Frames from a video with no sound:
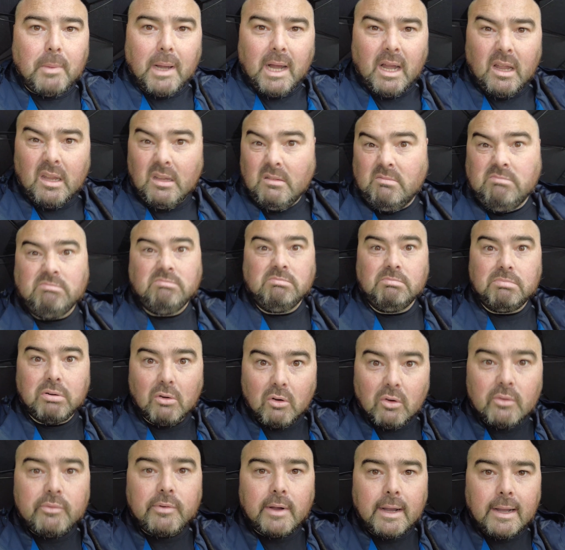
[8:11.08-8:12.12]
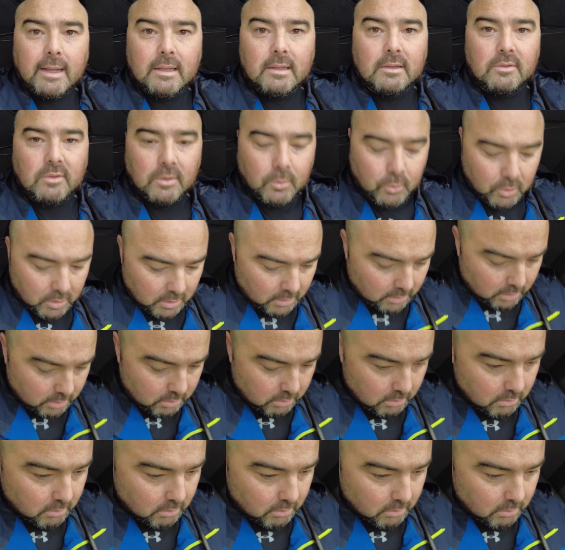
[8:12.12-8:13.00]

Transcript: my profile, as it were.